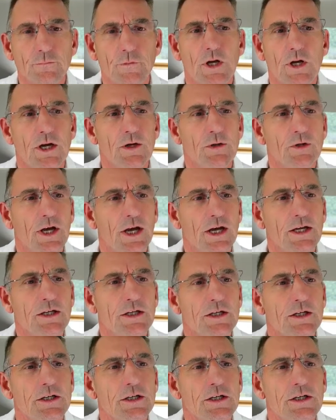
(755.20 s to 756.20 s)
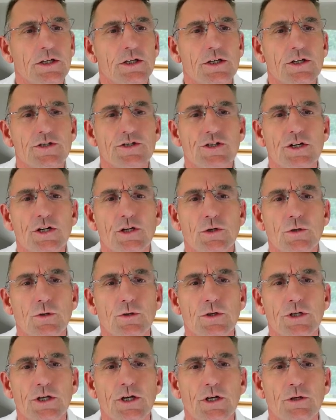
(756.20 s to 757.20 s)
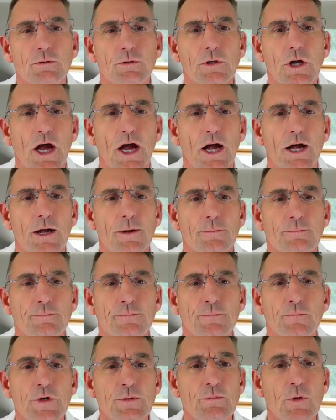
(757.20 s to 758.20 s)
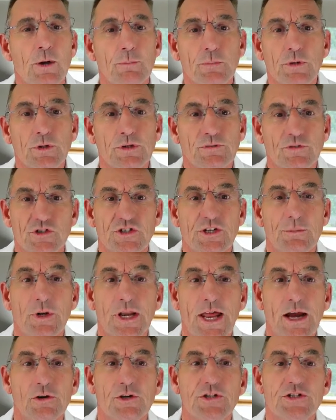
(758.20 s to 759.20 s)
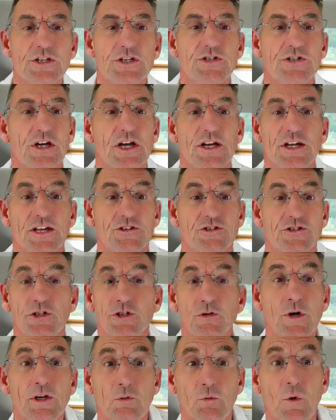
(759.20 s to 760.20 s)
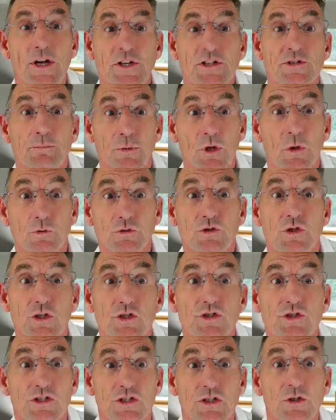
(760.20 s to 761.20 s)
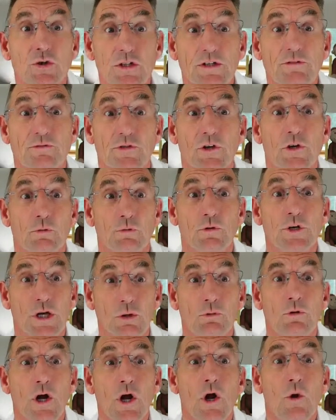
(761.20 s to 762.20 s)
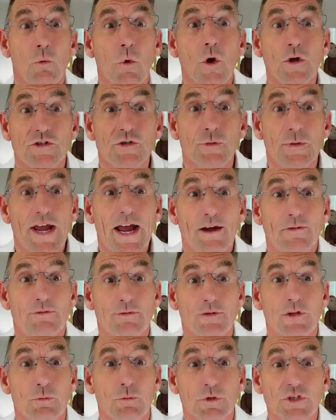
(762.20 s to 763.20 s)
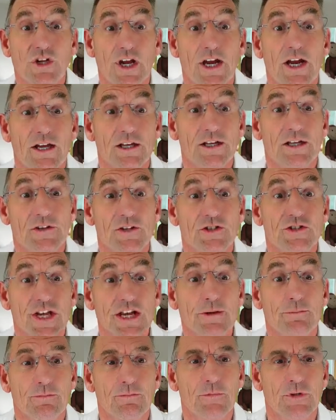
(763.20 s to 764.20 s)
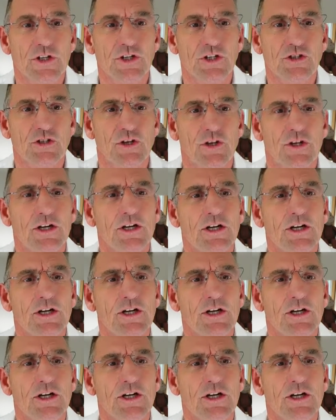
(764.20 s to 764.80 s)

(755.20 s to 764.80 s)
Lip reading: Okay. So, we might be looking for similarities, and that's a great way to build trust, is looking for, what do we have that we share the same with each other.